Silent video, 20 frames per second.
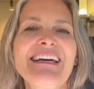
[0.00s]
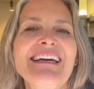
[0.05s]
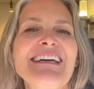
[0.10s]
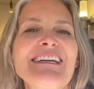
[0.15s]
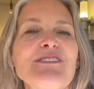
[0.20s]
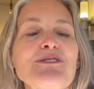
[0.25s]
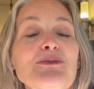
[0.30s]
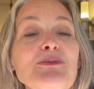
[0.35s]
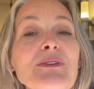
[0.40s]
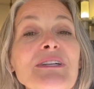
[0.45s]

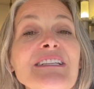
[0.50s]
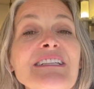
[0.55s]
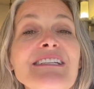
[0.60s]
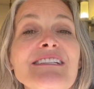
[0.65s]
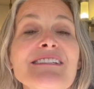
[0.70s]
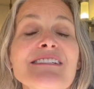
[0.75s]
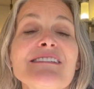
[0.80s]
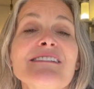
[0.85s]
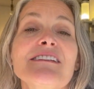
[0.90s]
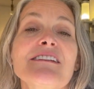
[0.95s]
It's really
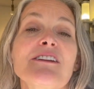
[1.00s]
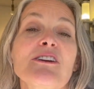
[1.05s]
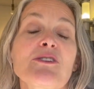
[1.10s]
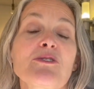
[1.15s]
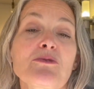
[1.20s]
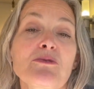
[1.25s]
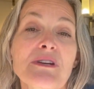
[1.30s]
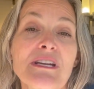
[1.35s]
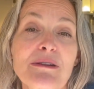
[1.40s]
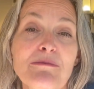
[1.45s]
just an
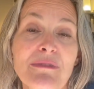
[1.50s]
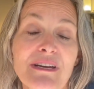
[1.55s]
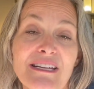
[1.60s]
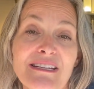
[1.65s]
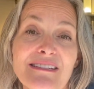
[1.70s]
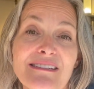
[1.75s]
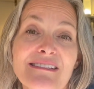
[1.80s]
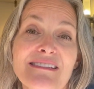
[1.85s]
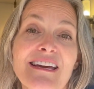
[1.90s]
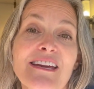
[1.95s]

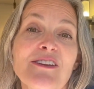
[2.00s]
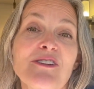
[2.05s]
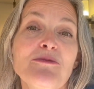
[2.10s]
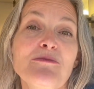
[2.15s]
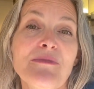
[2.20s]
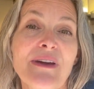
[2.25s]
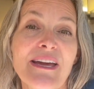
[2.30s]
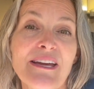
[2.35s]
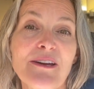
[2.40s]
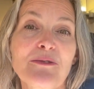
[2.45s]
agreement that you
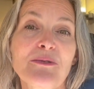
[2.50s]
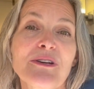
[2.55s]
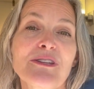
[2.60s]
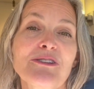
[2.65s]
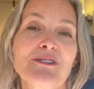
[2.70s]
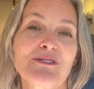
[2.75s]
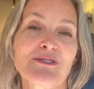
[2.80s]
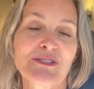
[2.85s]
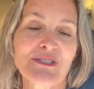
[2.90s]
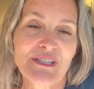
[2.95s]
make with
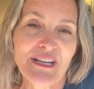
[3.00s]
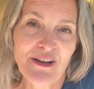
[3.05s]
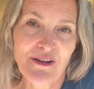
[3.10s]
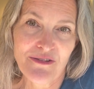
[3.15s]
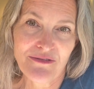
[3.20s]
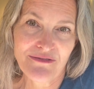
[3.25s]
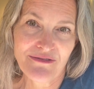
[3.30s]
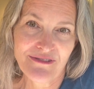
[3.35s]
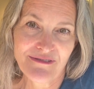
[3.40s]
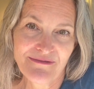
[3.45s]

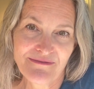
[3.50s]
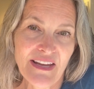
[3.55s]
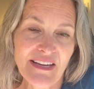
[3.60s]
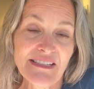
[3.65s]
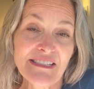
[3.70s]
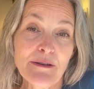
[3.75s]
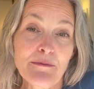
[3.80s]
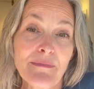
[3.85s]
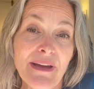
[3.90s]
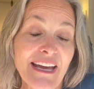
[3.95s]
yourself
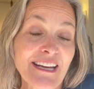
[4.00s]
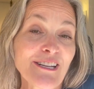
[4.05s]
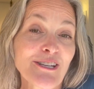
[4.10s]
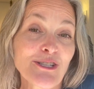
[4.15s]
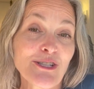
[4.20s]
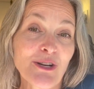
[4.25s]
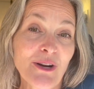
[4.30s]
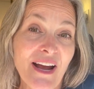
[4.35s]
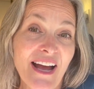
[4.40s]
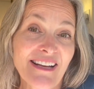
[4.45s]
to manage
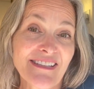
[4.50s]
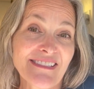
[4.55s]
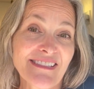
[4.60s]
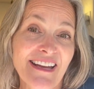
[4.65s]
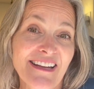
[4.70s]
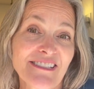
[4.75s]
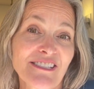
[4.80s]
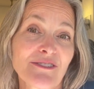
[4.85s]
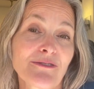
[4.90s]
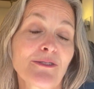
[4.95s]
your
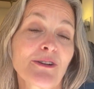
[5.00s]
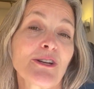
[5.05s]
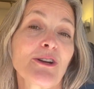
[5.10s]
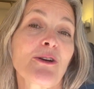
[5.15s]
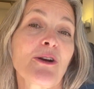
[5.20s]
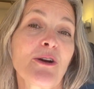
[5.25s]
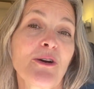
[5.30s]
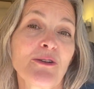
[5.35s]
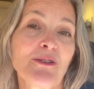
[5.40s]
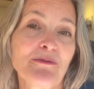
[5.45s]
assets for
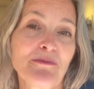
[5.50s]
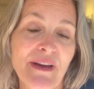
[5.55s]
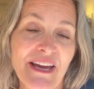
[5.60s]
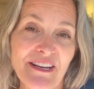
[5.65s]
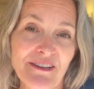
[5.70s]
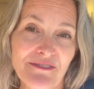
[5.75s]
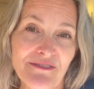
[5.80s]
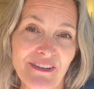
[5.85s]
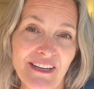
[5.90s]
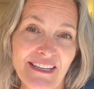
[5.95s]
your own
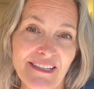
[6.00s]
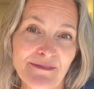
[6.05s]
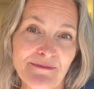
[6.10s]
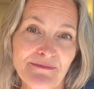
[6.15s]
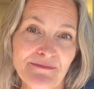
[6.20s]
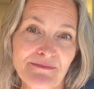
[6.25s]
benefit